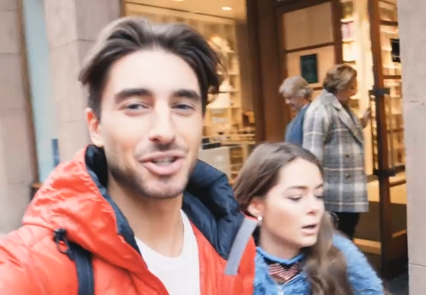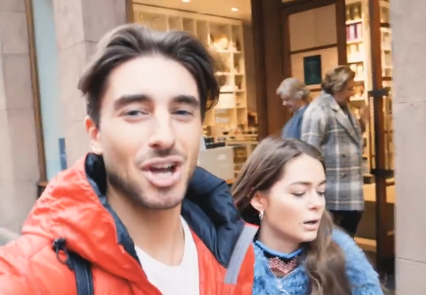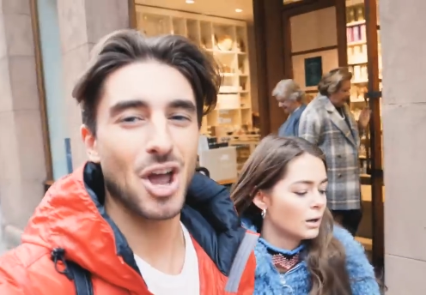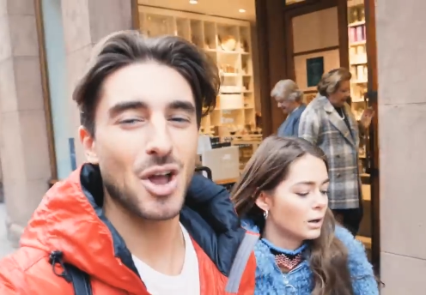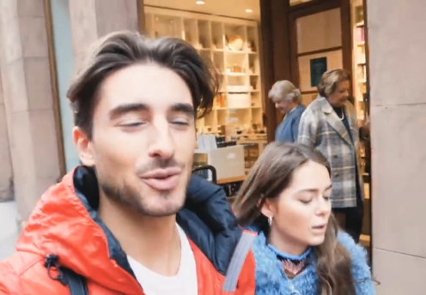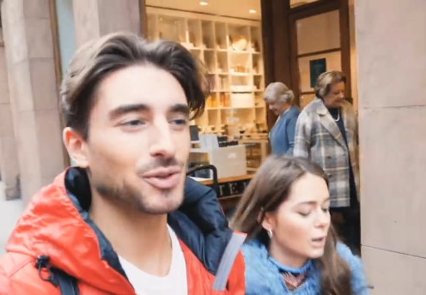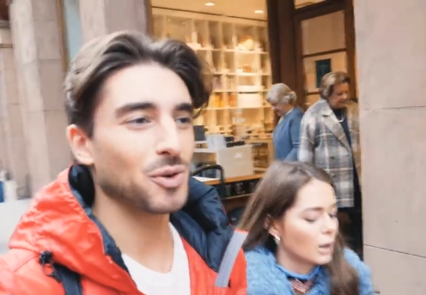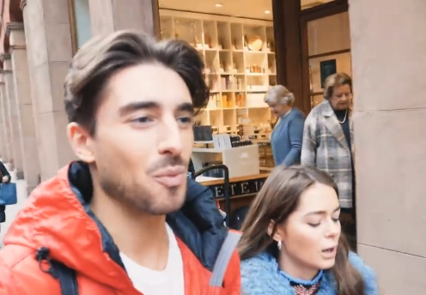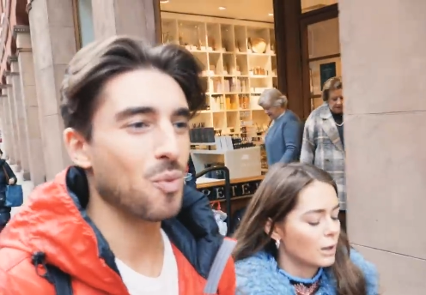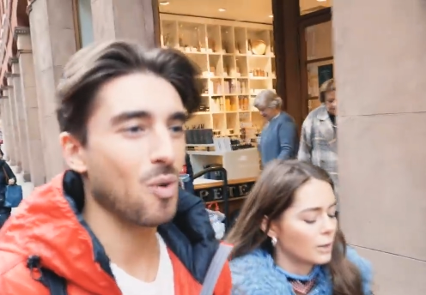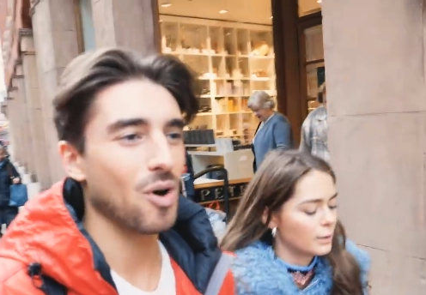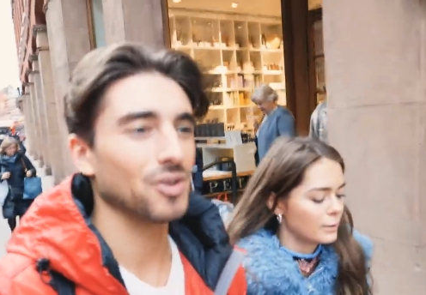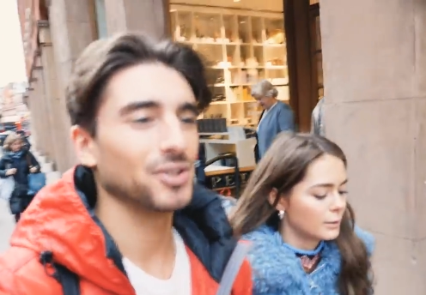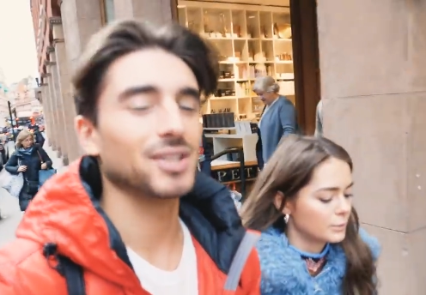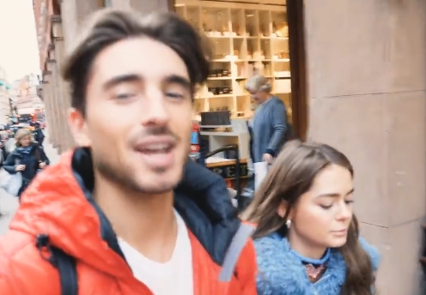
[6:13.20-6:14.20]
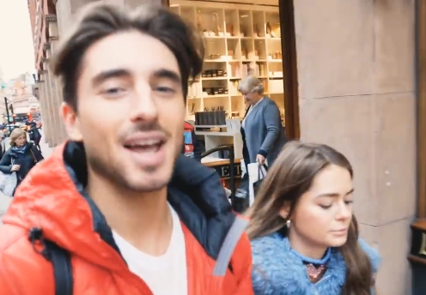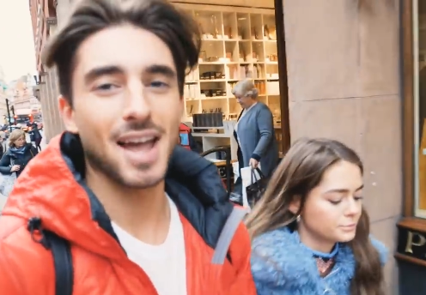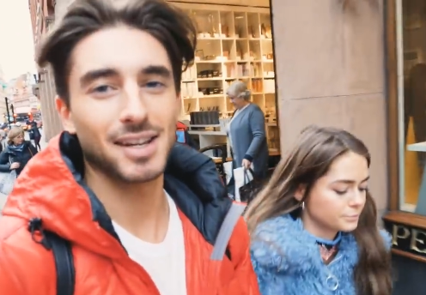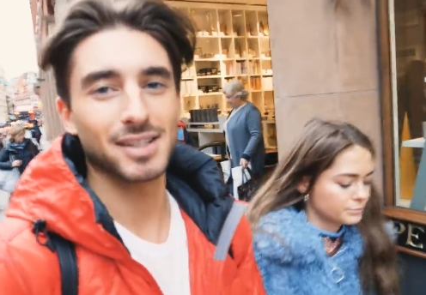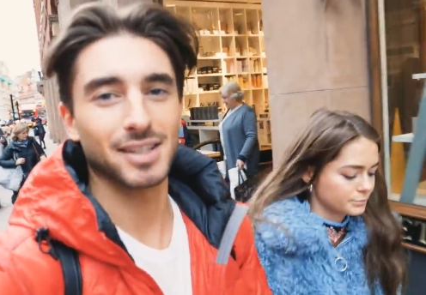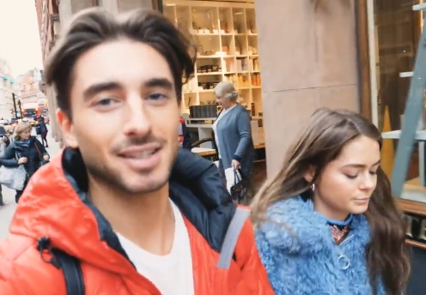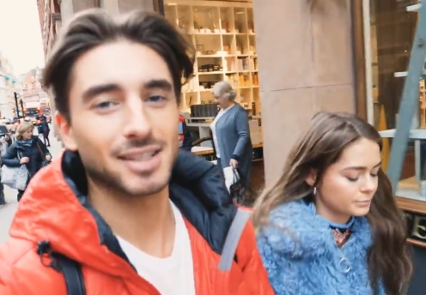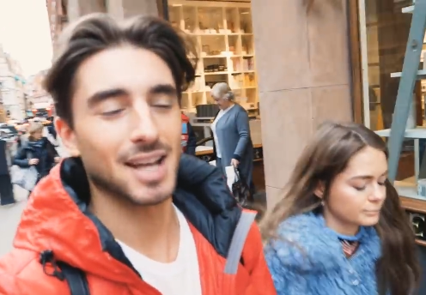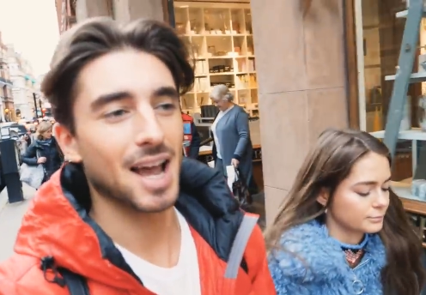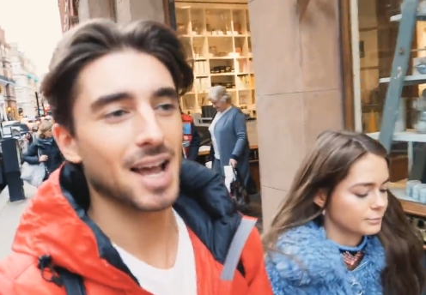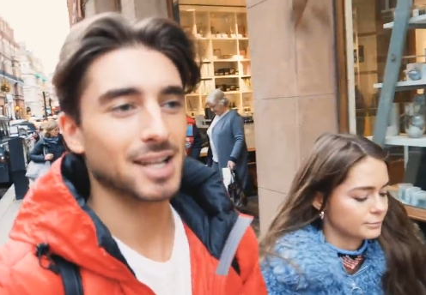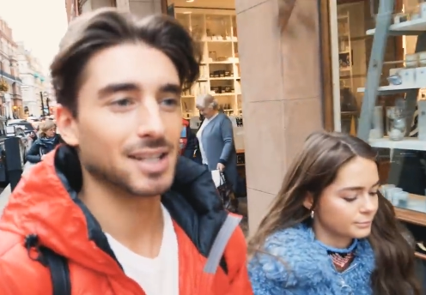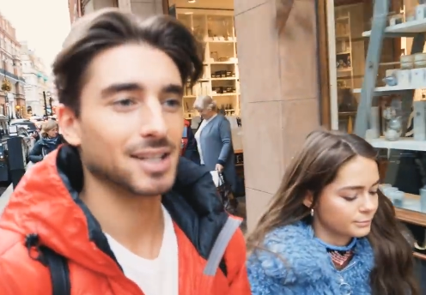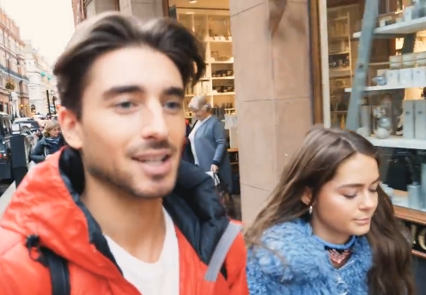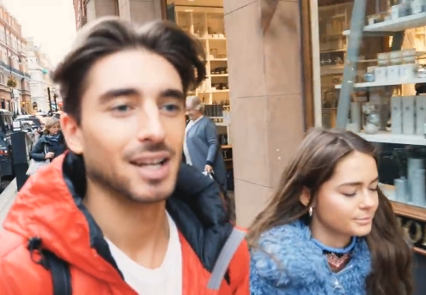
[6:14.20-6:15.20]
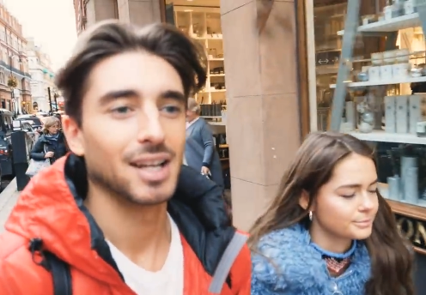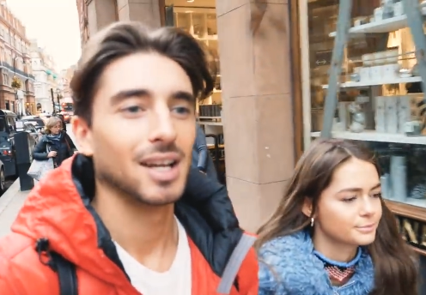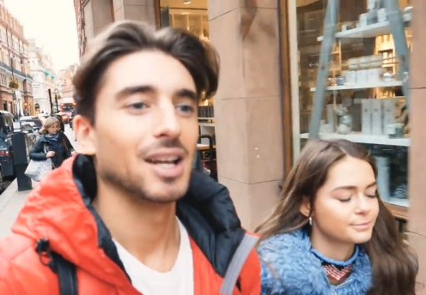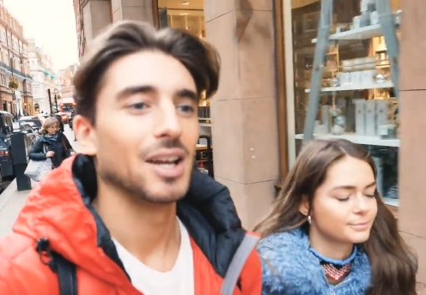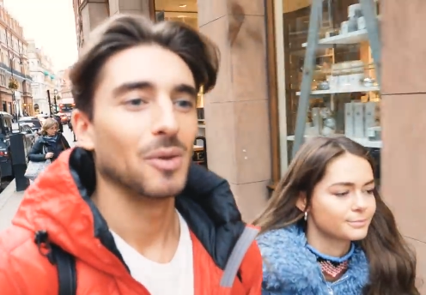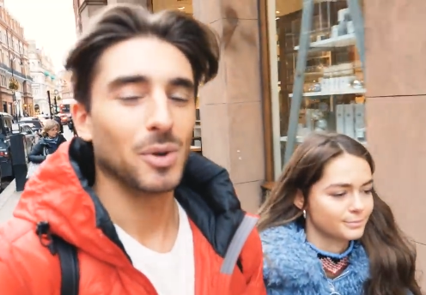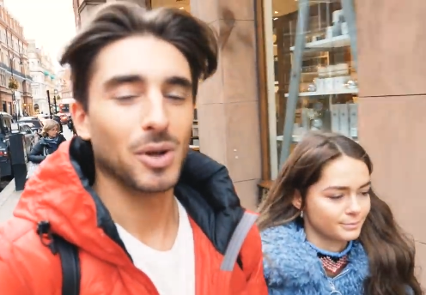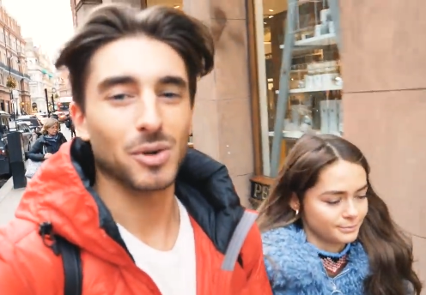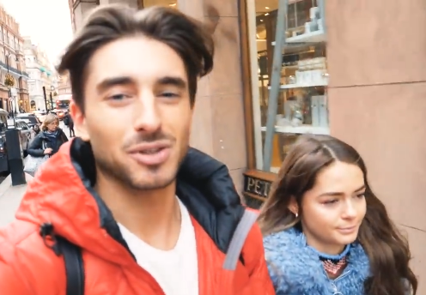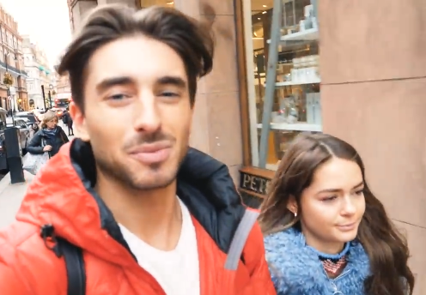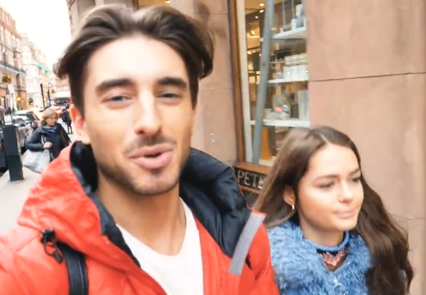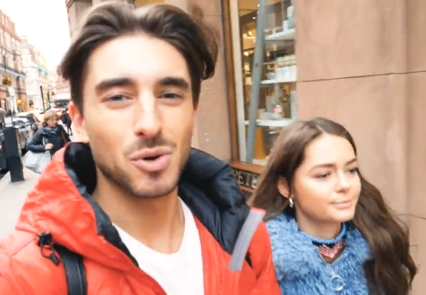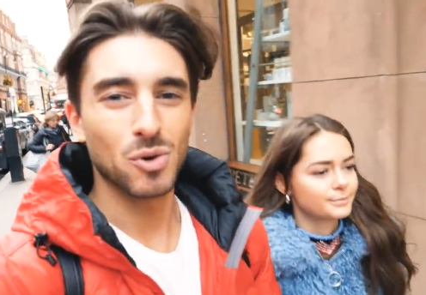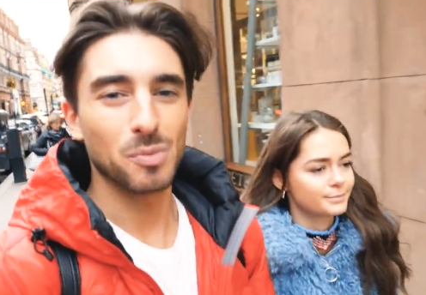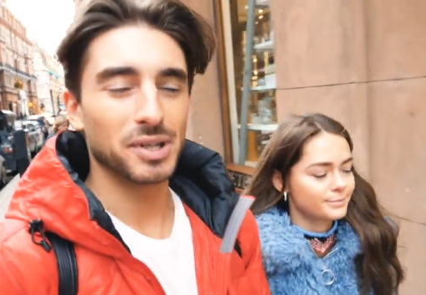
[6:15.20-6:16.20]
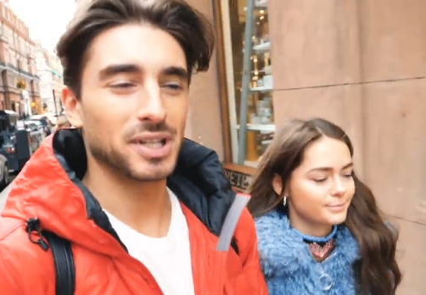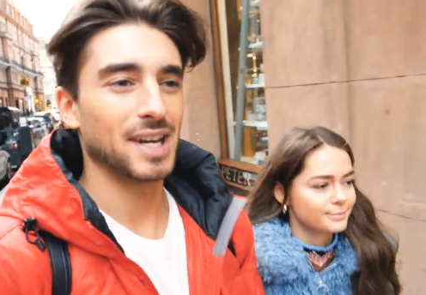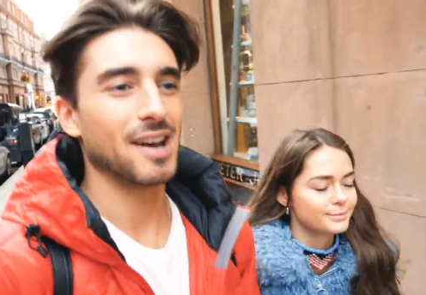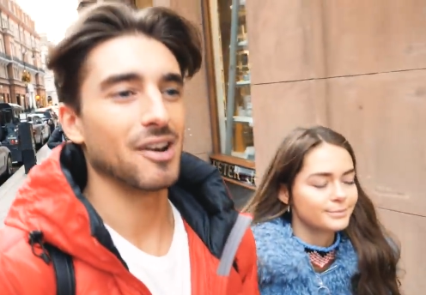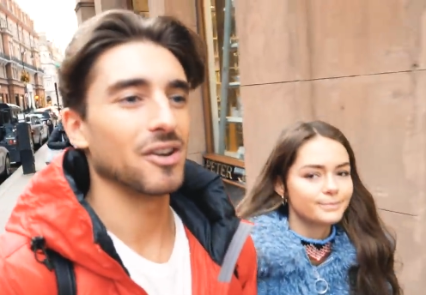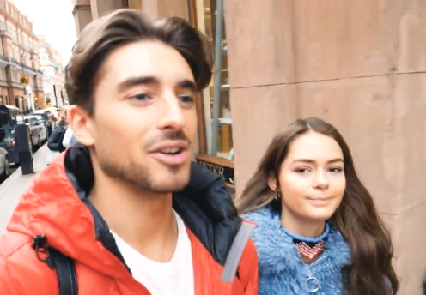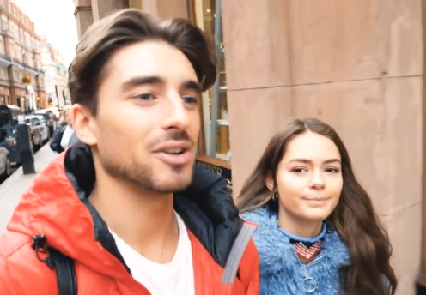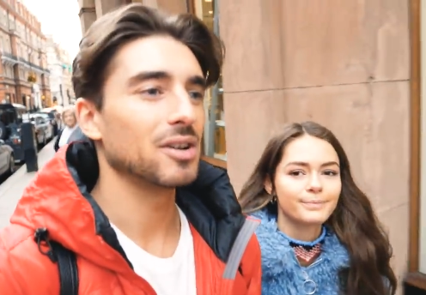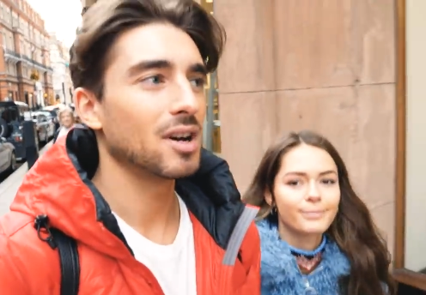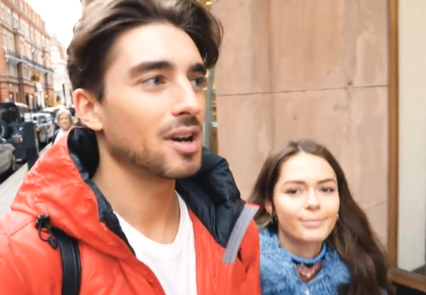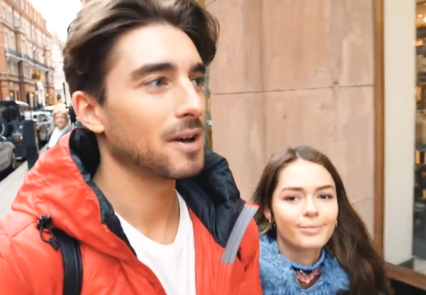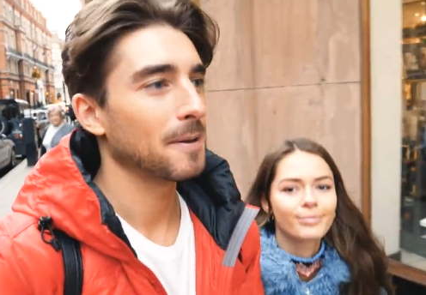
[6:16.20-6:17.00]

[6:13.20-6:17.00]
Speaker 1: Jones was a success. We got some cool material.